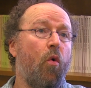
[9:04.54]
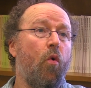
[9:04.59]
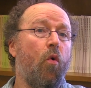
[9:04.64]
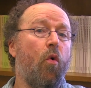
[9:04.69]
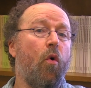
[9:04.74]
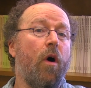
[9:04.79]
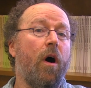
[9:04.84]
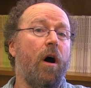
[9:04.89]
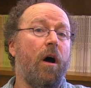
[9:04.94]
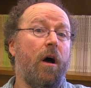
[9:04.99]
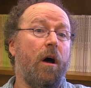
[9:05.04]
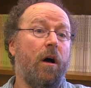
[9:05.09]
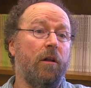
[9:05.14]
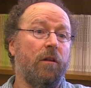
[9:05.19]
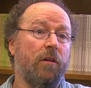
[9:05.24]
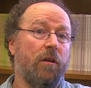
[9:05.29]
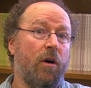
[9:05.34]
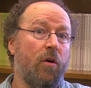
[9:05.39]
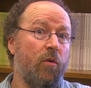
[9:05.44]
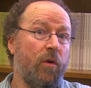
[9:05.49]
or a
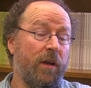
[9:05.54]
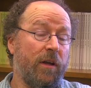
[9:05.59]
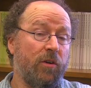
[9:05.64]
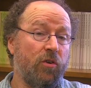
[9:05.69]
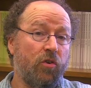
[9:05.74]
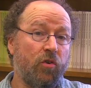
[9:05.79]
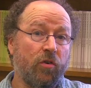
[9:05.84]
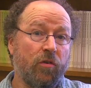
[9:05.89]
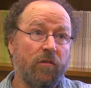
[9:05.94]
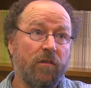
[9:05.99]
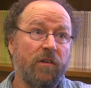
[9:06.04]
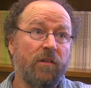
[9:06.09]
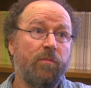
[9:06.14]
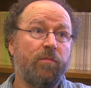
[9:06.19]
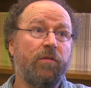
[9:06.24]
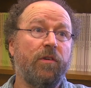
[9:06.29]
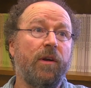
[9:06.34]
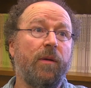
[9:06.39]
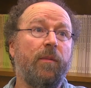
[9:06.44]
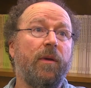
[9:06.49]
lower insurance
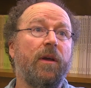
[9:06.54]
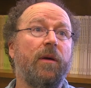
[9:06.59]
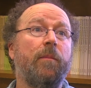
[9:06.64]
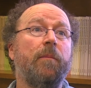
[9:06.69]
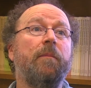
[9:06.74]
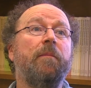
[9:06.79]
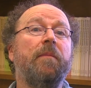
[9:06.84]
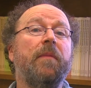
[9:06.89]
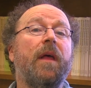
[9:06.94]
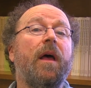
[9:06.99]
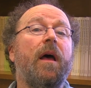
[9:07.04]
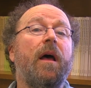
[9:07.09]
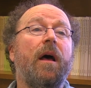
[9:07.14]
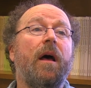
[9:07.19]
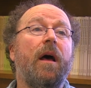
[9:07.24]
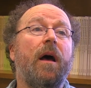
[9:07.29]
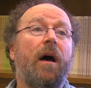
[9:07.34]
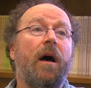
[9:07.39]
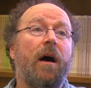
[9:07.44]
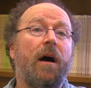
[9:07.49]
premium
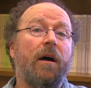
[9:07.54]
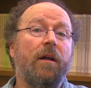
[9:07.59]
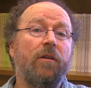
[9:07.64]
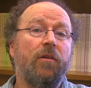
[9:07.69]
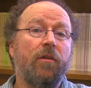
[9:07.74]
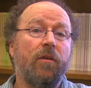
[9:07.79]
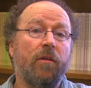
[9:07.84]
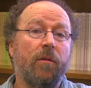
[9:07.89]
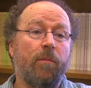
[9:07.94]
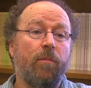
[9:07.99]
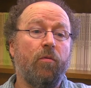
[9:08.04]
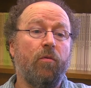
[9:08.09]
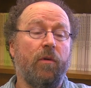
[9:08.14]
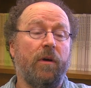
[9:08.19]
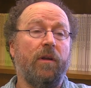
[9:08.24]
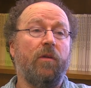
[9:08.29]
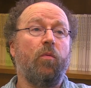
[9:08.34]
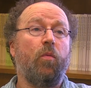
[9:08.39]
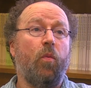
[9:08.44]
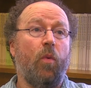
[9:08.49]
until the
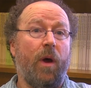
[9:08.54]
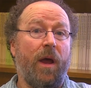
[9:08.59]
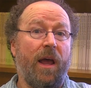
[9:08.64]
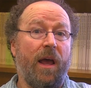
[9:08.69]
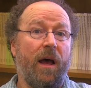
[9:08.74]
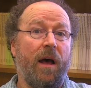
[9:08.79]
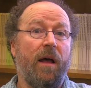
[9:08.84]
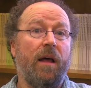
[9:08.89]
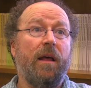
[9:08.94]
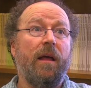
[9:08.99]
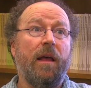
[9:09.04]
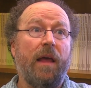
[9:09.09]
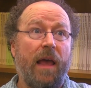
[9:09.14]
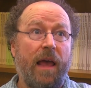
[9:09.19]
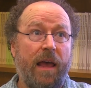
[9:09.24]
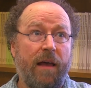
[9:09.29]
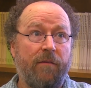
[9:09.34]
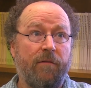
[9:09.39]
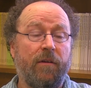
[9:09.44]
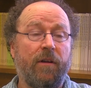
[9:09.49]
point where
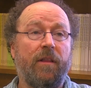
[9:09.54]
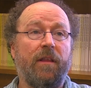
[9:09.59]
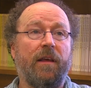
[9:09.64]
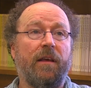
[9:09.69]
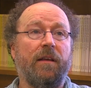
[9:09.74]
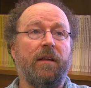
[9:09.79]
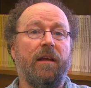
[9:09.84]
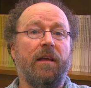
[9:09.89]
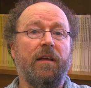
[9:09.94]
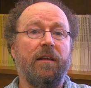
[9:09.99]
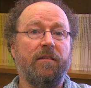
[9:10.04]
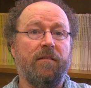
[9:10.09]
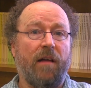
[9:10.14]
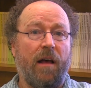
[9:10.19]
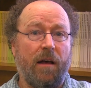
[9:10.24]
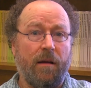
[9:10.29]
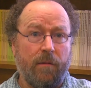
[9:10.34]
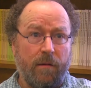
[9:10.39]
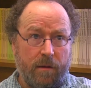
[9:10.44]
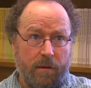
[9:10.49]
everything is
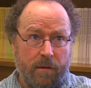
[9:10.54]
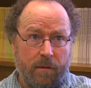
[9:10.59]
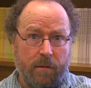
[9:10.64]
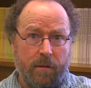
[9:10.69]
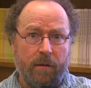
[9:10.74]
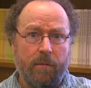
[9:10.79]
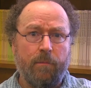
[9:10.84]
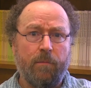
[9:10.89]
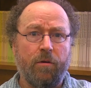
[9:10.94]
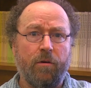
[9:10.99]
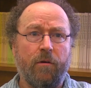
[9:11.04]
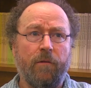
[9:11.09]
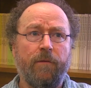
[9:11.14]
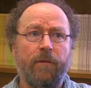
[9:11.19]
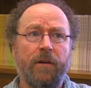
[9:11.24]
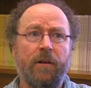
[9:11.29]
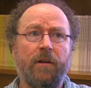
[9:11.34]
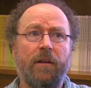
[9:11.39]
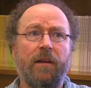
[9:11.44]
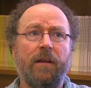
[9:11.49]

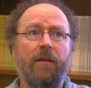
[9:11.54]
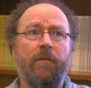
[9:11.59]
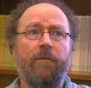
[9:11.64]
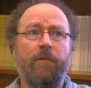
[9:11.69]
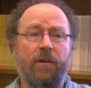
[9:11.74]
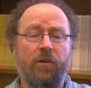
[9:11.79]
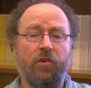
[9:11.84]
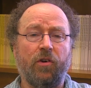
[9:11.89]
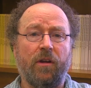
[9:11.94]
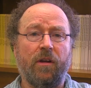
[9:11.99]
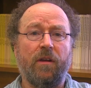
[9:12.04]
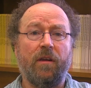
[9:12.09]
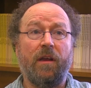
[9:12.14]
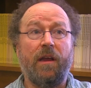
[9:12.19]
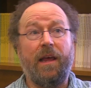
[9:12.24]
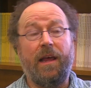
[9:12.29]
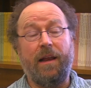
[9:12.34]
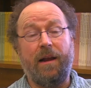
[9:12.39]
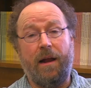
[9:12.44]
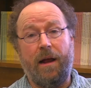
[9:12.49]
perfectly efficient
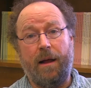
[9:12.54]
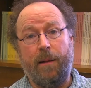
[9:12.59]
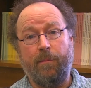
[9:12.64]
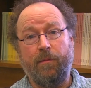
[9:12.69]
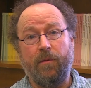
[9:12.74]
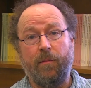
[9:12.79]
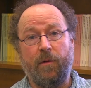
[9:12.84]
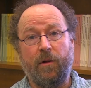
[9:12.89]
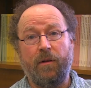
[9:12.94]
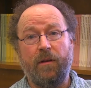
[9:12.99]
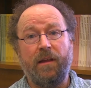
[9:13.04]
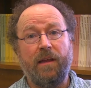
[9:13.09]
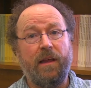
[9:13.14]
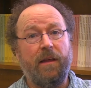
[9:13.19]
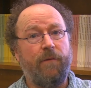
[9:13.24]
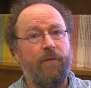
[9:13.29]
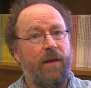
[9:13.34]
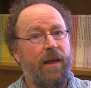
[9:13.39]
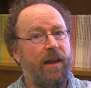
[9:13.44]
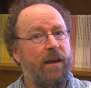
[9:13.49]
and optimal.
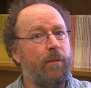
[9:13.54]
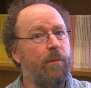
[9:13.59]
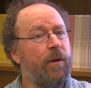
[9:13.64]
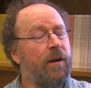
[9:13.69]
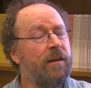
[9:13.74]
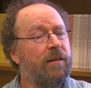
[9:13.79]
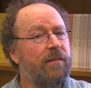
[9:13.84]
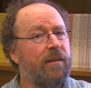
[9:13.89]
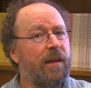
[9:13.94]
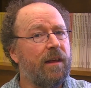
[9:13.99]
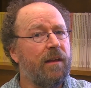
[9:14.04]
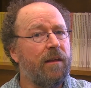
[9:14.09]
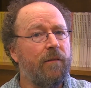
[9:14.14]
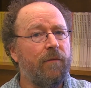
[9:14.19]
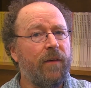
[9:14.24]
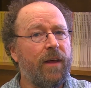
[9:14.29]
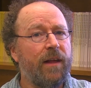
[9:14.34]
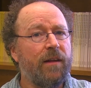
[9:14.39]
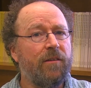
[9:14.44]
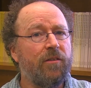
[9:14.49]
If anybody's taking
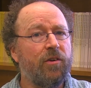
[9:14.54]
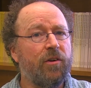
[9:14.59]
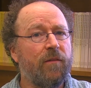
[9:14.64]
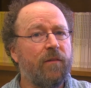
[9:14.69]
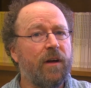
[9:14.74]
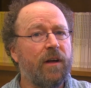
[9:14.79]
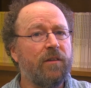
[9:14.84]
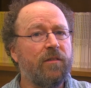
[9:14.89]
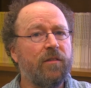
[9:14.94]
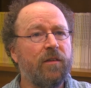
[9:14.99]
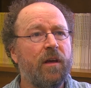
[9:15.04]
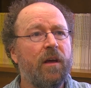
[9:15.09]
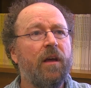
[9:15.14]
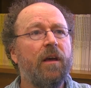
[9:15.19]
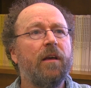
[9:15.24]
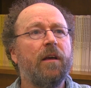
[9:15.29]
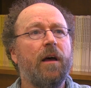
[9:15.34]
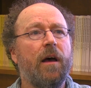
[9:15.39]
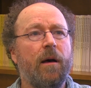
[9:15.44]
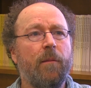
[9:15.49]
advantage of us,
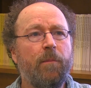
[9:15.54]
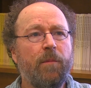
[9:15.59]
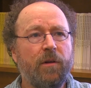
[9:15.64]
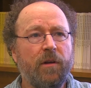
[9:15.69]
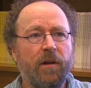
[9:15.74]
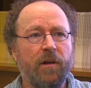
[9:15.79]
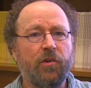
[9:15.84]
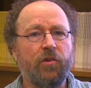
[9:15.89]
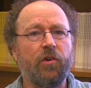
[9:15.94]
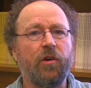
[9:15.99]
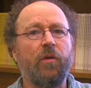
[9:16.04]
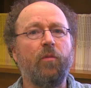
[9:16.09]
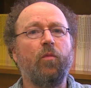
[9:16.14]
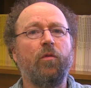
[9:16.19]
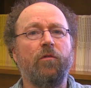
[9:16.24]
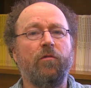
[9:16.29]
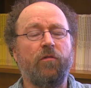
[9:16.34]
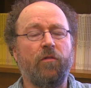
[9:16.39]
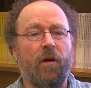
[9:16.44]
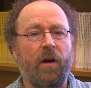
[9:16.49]
competition
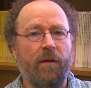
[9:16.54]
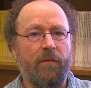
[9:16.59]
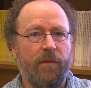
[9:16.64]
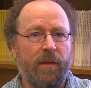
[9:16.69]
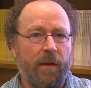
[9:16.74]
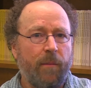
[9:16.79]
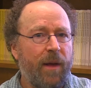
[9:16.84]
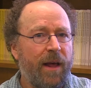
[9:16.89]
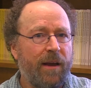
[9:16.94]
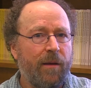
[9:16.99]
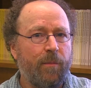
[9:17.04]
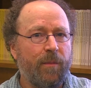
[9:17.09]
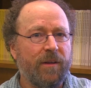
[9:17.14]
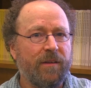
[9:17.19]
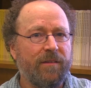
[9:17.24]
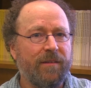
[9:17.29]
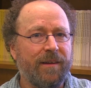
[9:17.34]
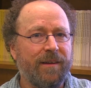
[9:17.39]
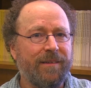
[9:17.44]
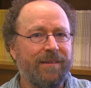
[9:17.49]
will drive them out of
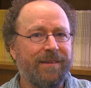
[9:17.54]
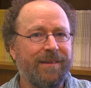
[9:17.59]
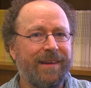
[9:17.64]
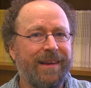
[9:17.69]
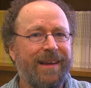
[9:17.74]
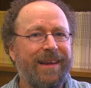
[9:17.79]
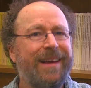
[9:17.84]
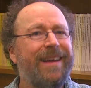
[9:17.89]
business,